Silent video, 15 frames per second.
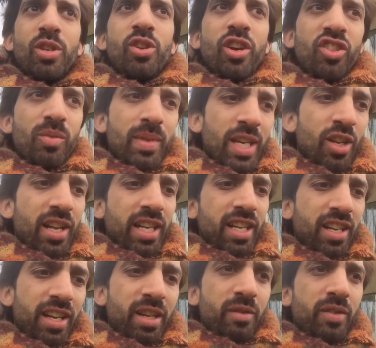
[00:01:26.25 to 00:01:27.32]
You look at them, they look like a
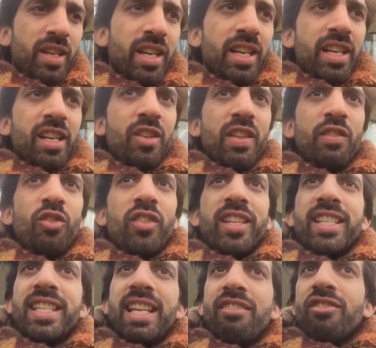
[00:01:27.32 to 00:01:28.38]
kind of, you know, they've got
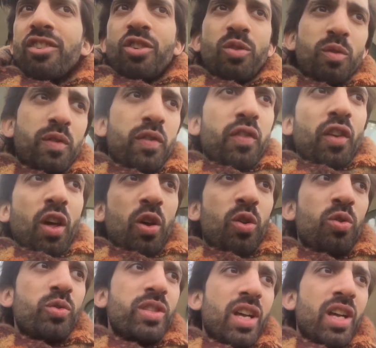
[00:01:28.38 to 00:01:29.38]
this lyrical flow,